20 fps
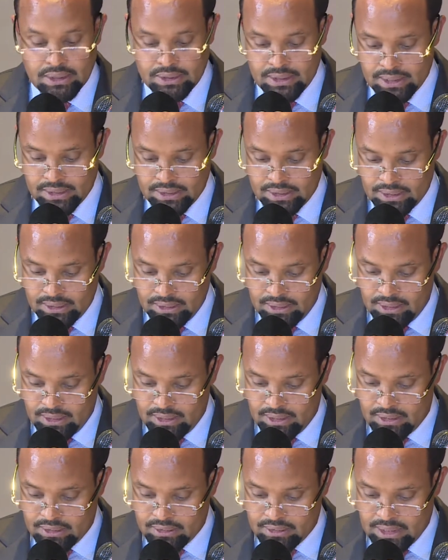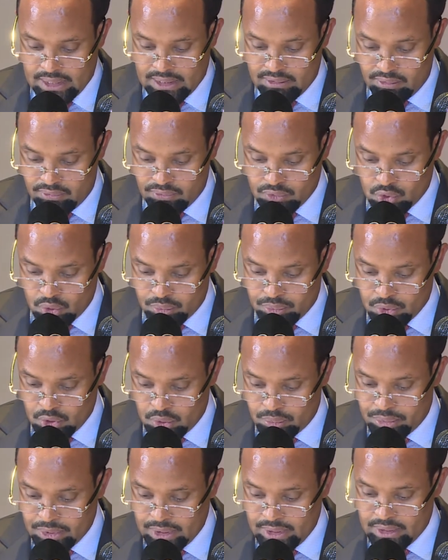sector, the government of
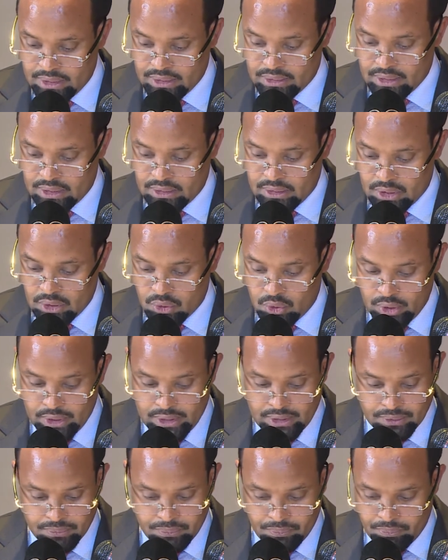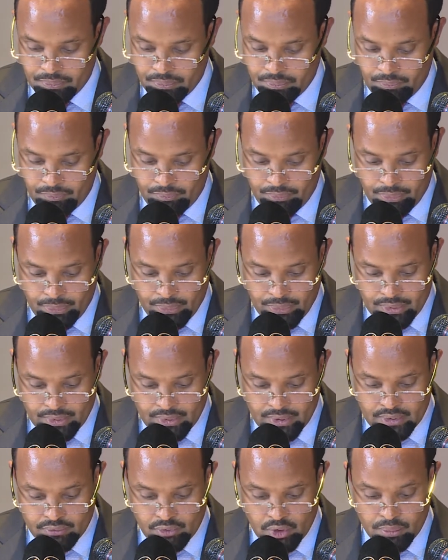Ethiopia is undergoing
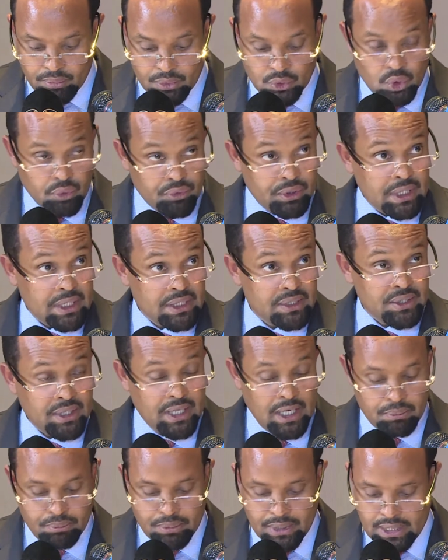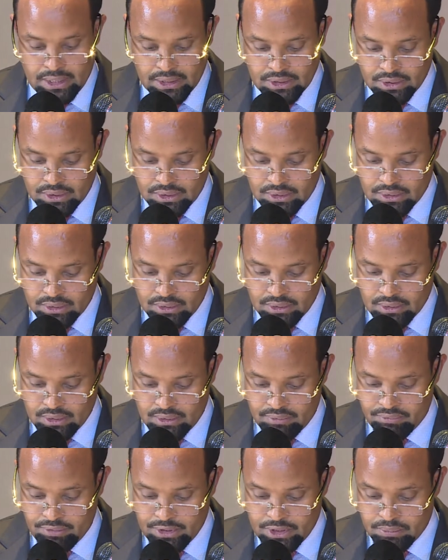a development of industrial parks,
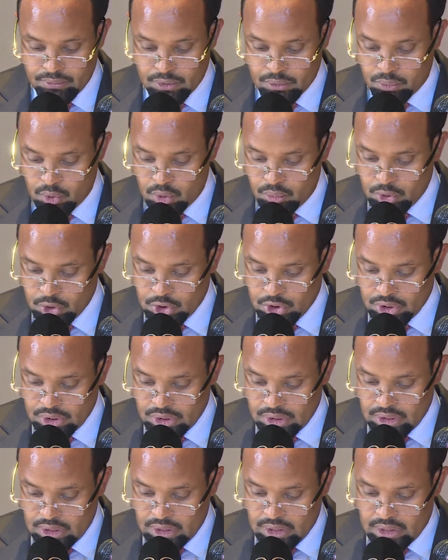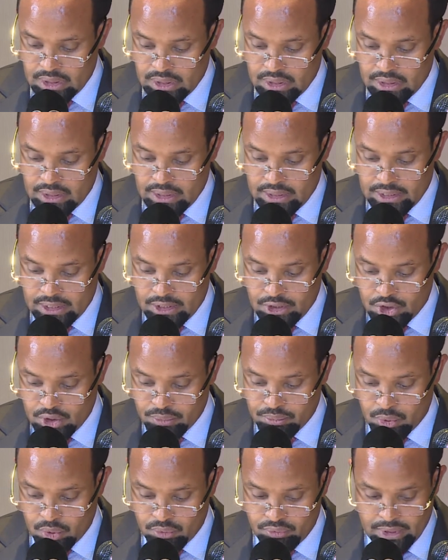investment promotion. In
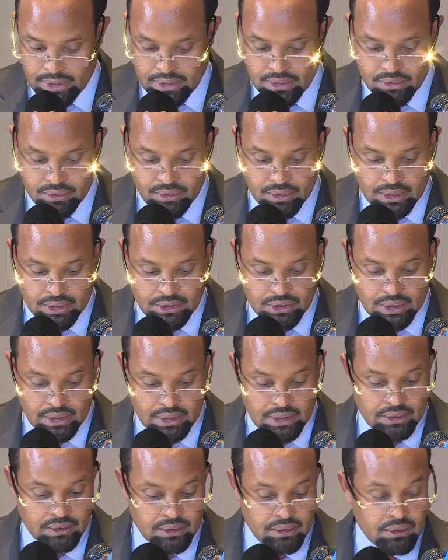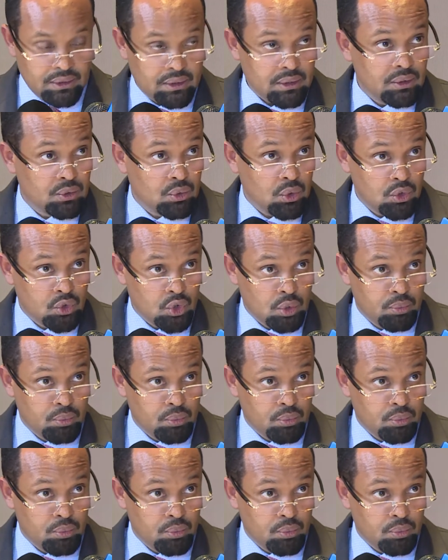addition, provides a generous. It also